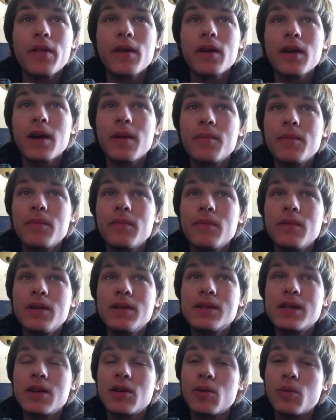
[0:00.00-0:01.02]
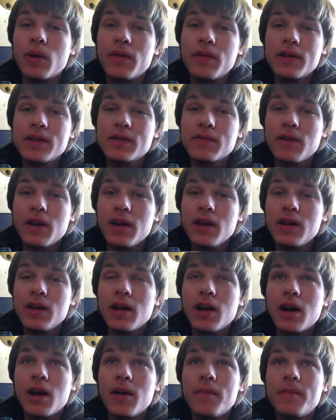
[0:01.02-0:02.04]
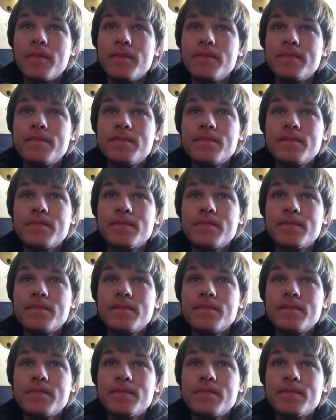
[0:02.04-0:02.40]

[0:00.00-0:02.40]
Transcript: think I'm is going to win this fight? Um,